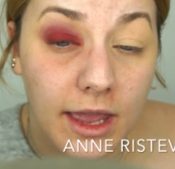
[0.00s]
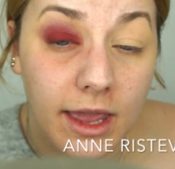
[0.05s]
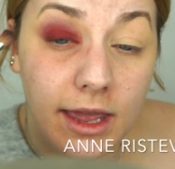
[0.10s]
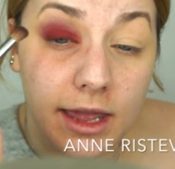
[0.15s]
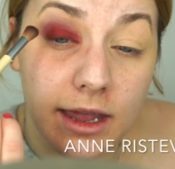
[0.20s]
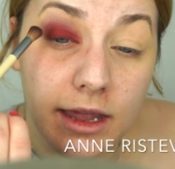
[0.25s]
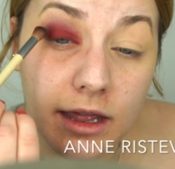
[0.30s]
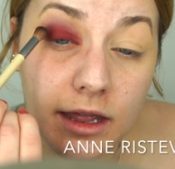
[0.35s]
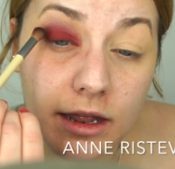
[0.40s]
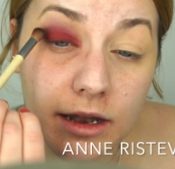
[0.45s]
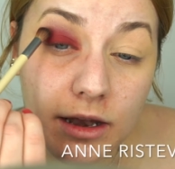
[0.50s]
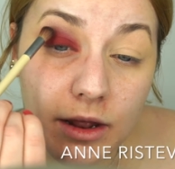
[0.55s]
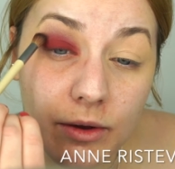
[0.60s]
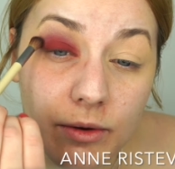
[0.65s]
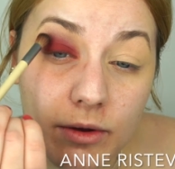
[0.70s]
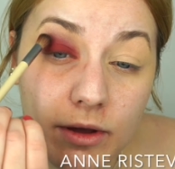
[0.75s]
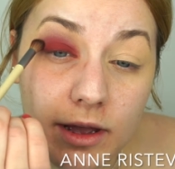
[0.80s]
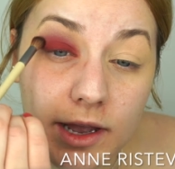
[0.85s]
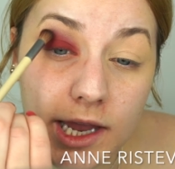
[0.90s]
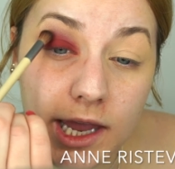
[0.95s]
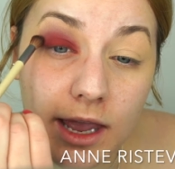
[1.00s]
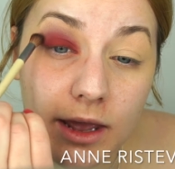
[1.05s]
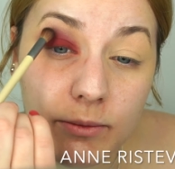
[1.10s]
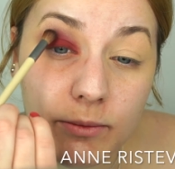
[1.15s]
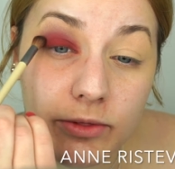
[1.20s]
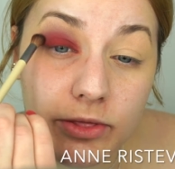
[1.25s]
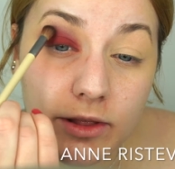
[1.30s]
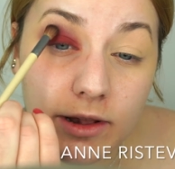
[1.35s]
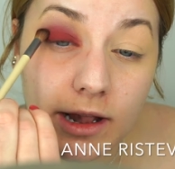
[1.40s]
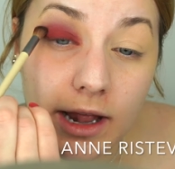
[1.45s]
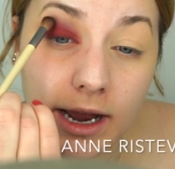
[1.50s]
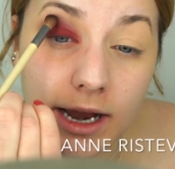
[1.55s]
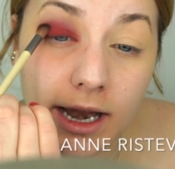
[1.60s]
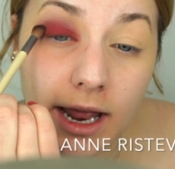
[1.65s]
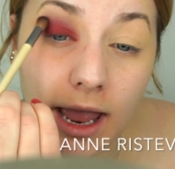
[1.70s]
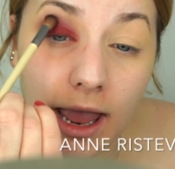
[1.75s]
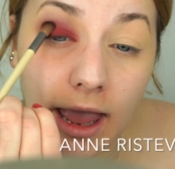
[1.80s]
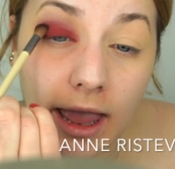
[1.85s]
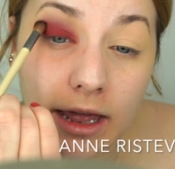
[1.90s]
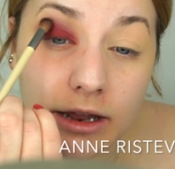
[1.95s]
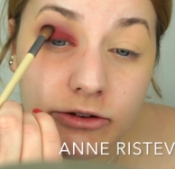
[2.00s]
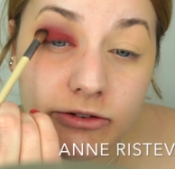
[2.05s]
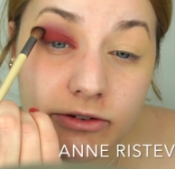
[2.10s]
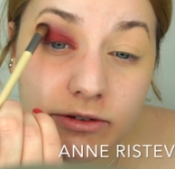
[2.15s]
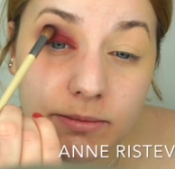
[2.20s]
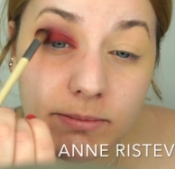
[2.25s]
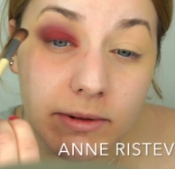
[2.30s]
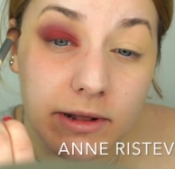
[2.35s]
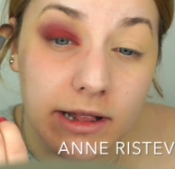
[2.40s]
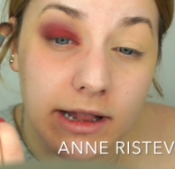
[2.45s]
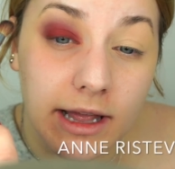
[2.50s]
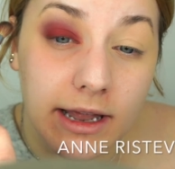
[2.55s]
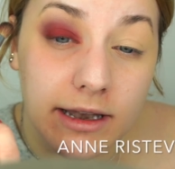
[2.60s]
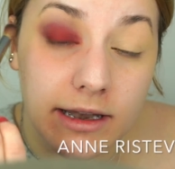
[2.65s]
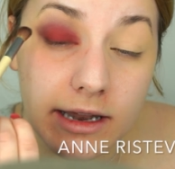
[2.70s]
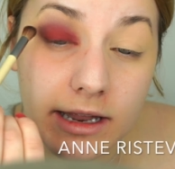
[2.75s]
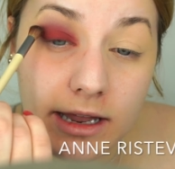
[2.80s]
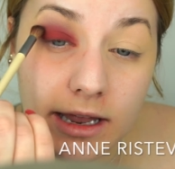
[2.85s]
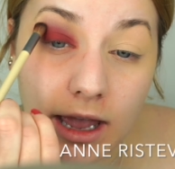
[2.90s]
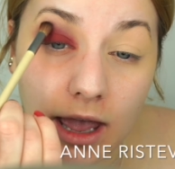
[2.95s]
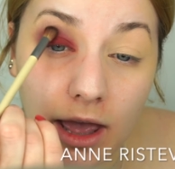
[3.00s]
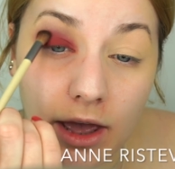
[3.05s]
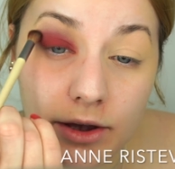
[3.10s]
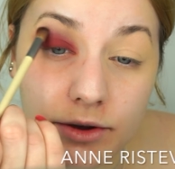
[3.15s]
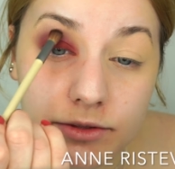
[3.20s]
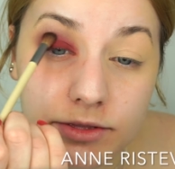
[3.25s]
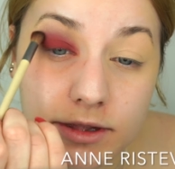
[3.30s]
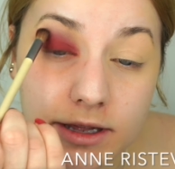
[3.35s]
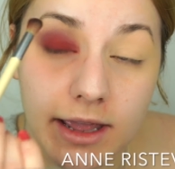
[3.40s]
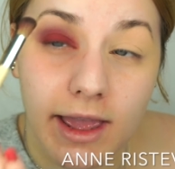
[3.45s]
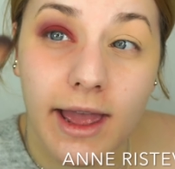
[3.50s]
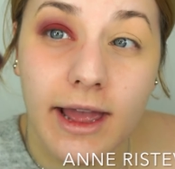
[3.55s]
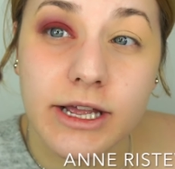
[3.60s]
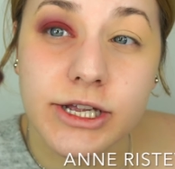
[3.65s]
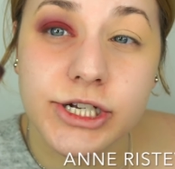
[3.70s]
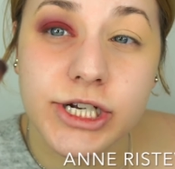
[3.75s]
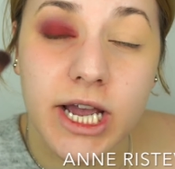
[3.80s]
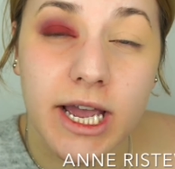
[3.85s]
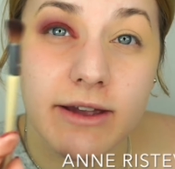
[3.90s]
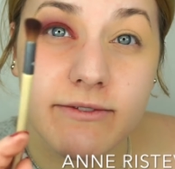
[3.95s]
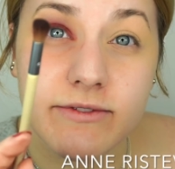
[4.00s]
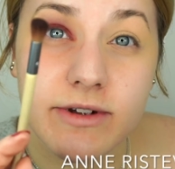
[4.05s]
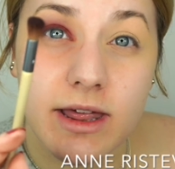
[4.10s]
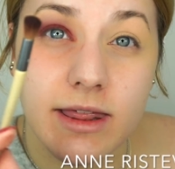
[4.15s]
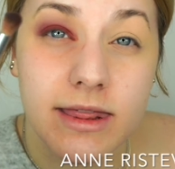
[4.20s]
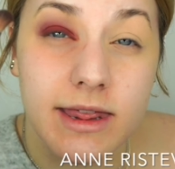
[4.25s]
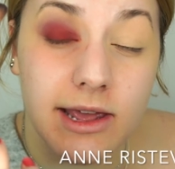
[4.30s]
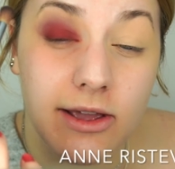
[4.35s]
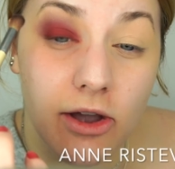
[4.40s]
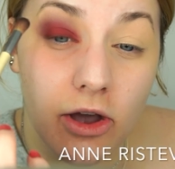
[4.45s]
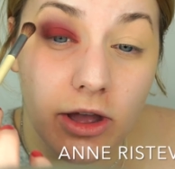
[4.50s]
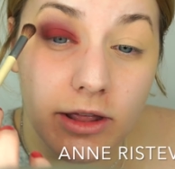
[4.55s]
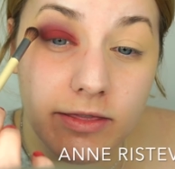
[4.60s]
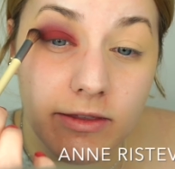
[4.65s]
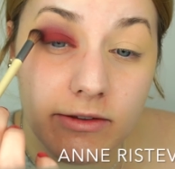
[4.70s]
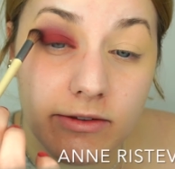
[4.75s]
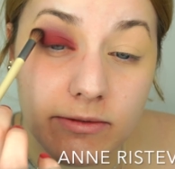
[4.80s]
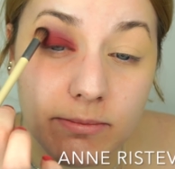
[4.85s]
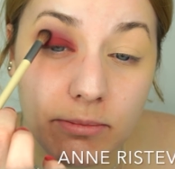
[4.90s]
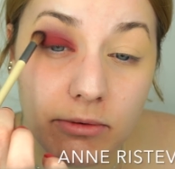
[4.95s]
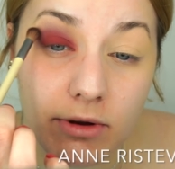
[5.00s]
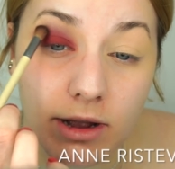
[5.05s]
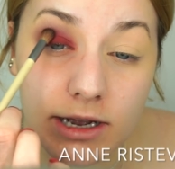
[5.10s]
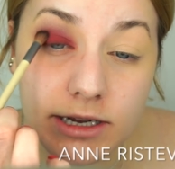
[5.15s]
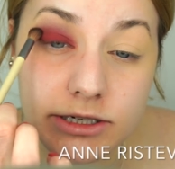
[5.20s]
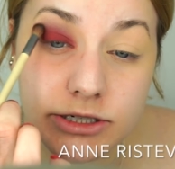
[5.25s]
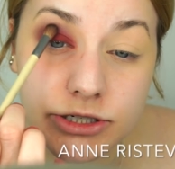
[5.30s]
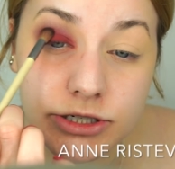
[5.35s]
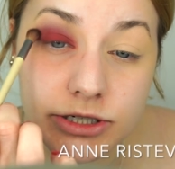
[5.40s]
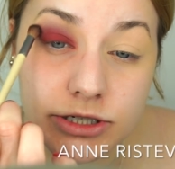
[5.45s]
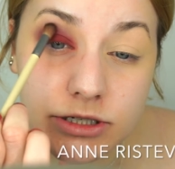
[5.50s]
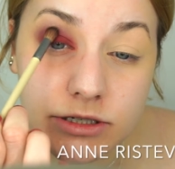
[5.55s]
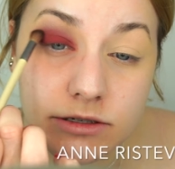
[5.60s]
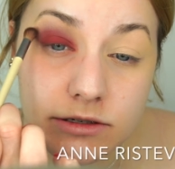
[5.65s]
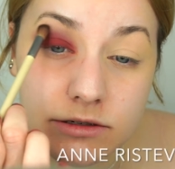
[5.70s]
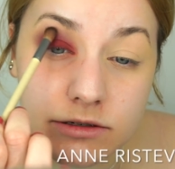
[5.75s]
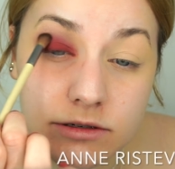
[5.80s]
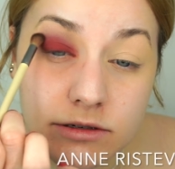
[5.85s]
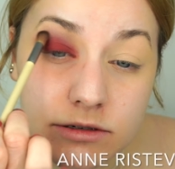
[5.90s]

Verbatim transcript: And again with the light hand, just blending out the edge. I have nothing on this brush.